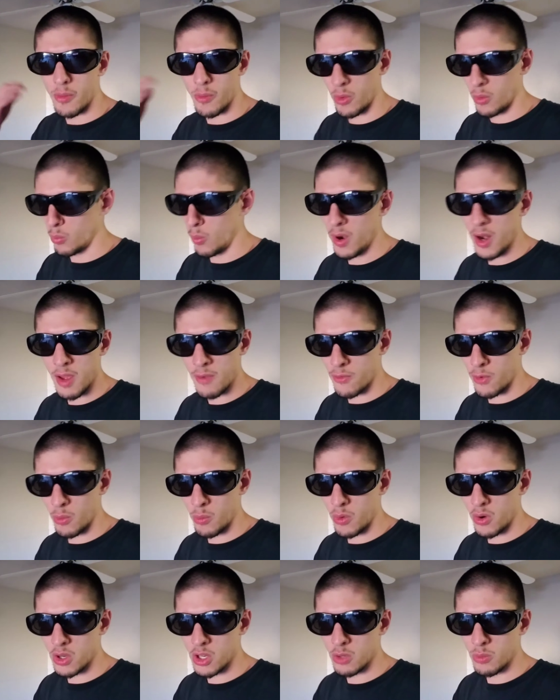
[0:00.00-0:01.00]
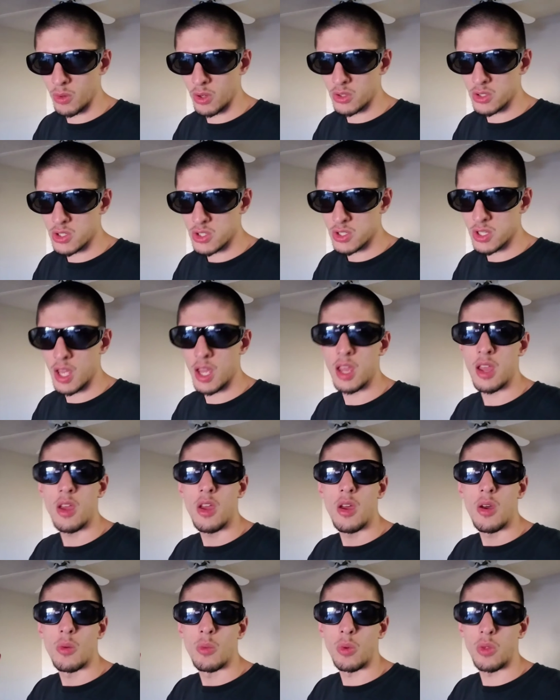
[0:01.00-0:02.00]
or whatever word you want to
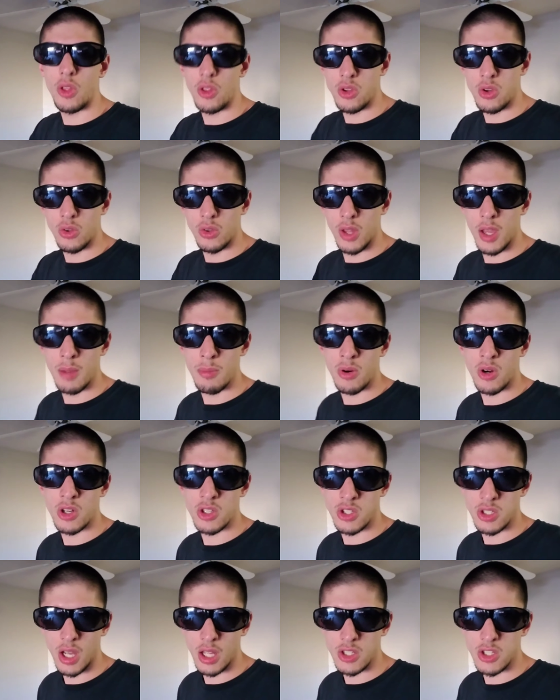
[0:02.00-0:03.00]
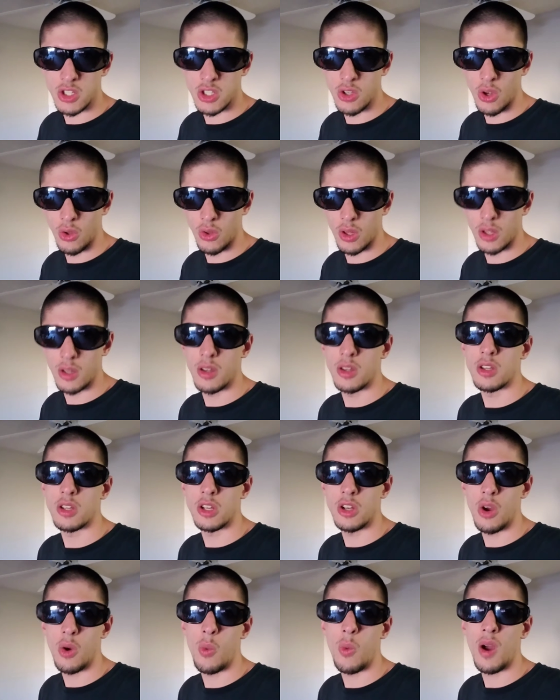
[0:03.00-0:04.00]
say, well, then your labor is not stolen.
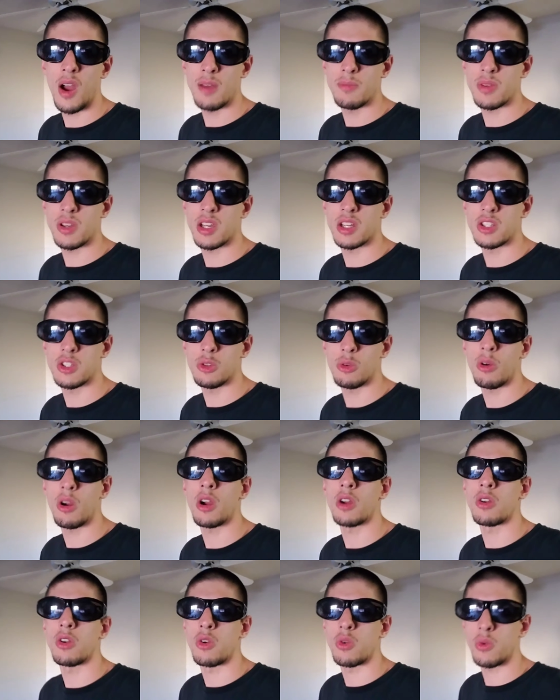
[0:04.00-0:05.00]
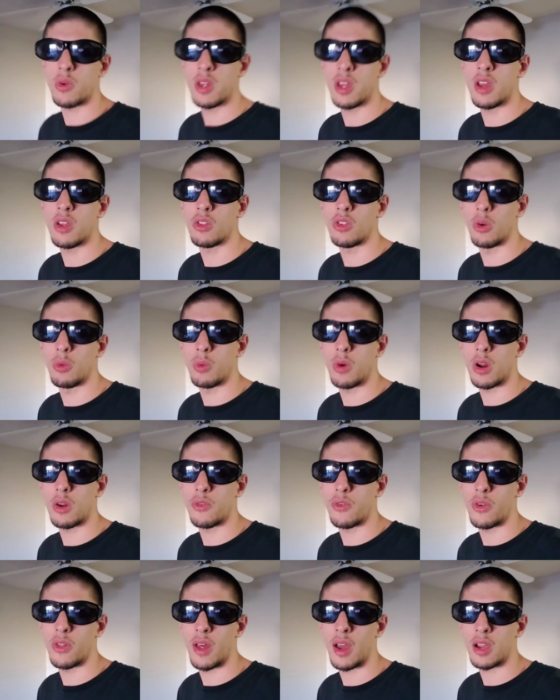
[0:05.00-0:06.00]
You know why? Because you are agreeing to
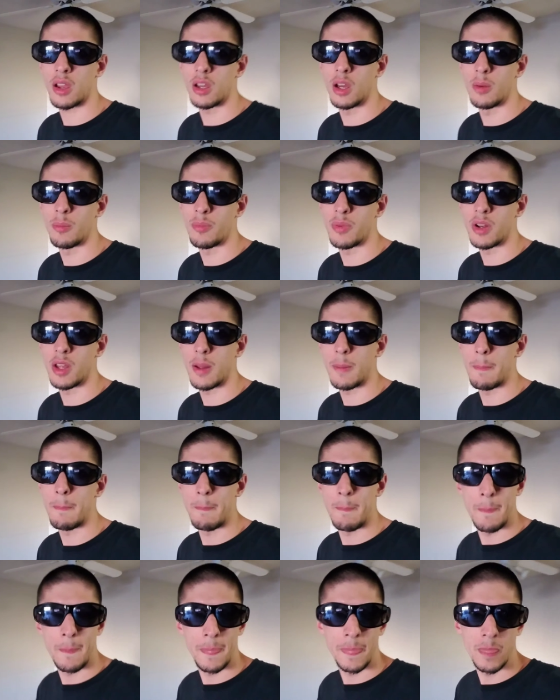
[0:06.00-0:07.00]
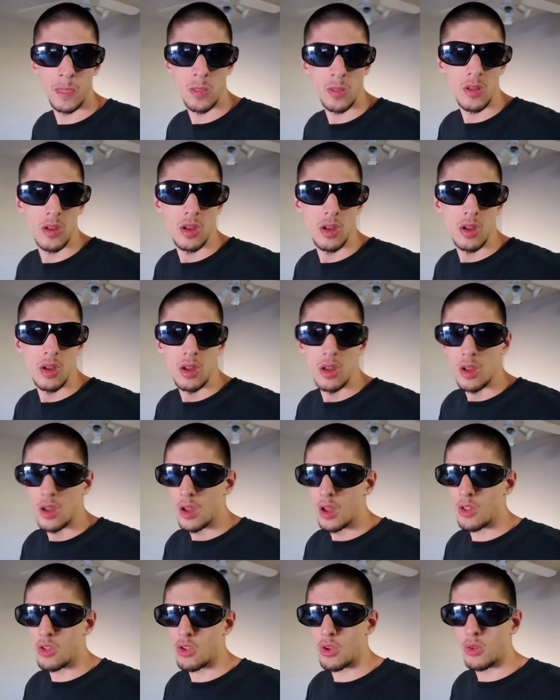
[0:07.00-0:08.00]
work for that company.
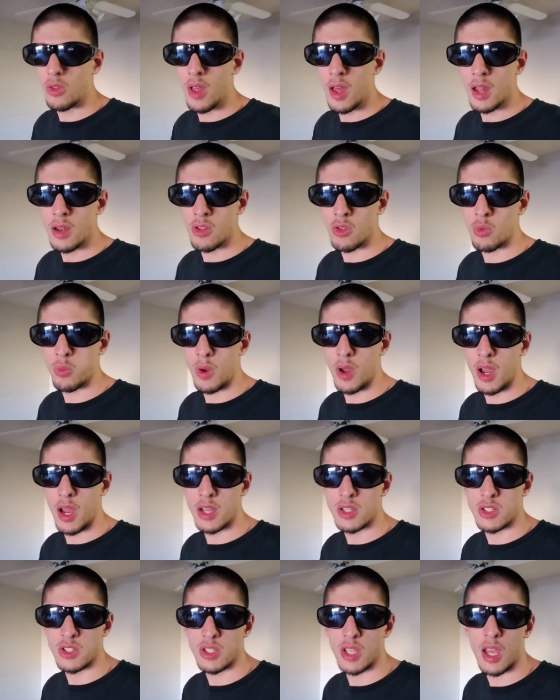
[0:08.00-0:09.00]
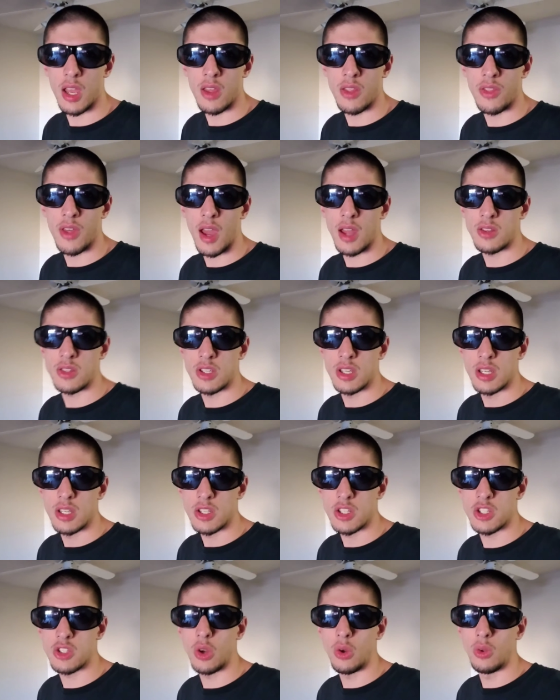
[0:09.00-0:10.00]
And so that is why I say that
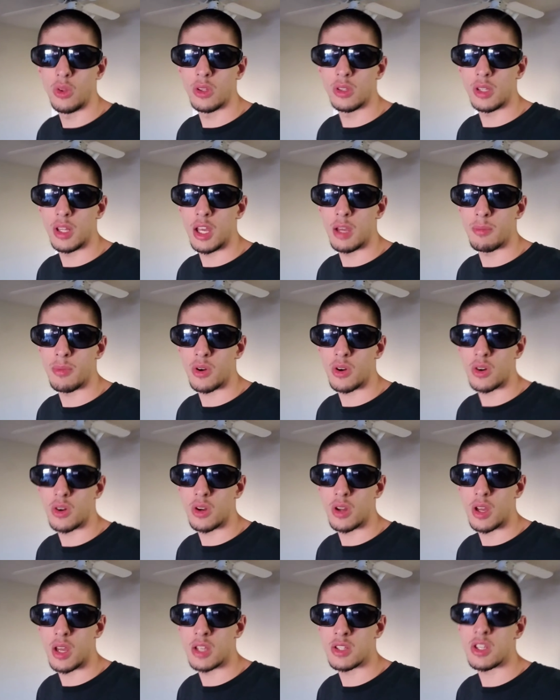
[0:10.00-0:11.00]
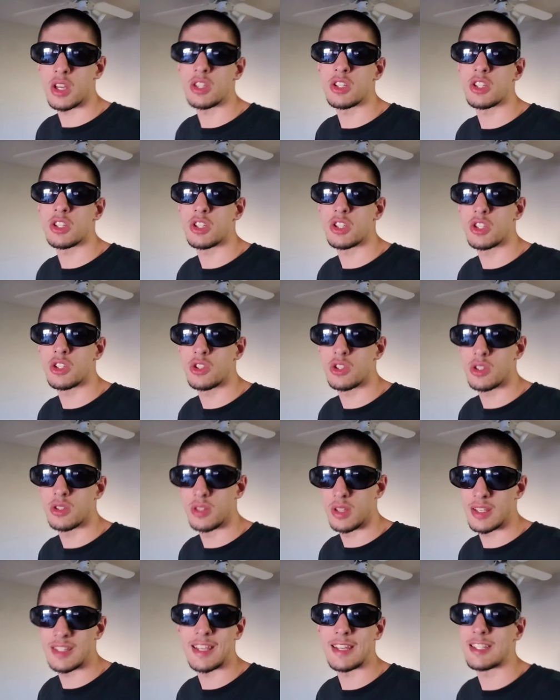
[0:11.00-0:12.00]
stolen labor is
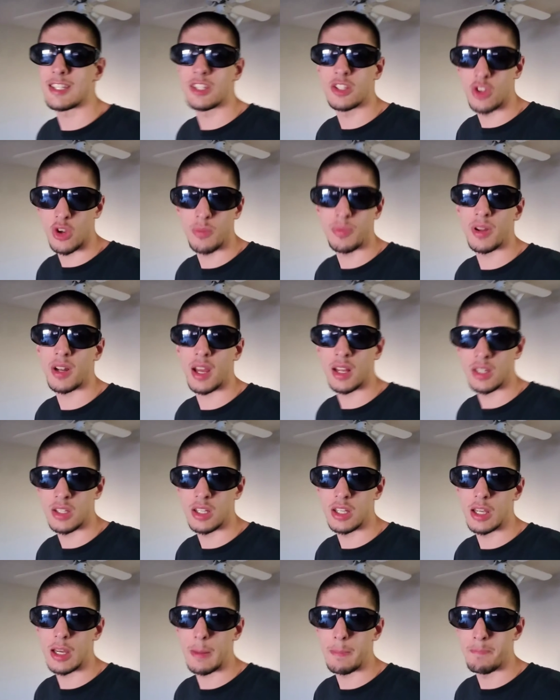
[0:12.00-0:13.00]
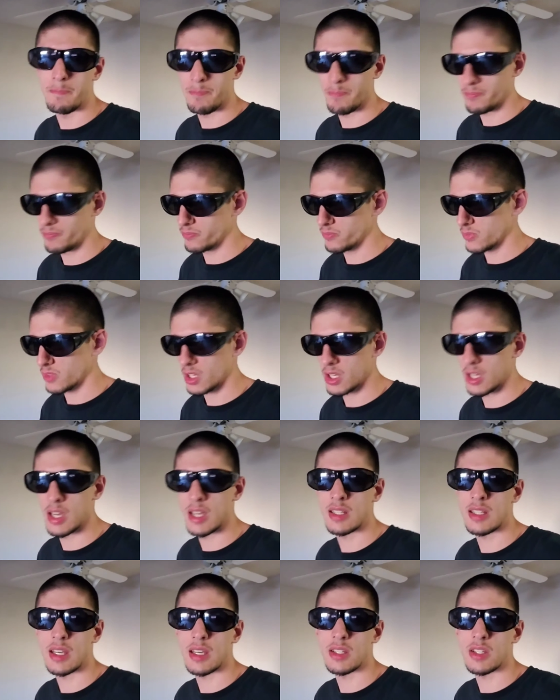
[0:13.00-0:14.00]
a stupid idea.
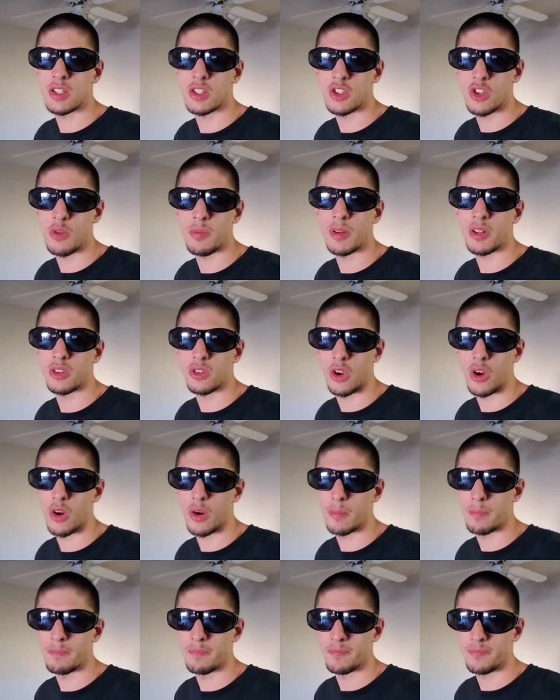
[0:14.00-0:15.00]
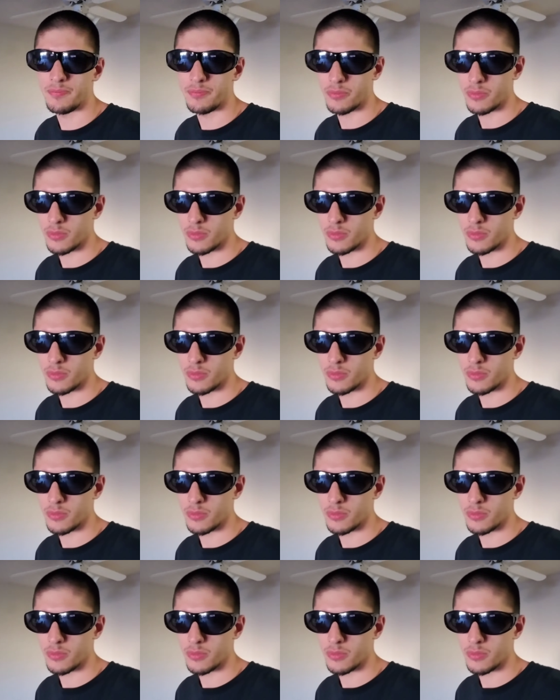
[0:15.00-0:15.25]
It's a stupid term,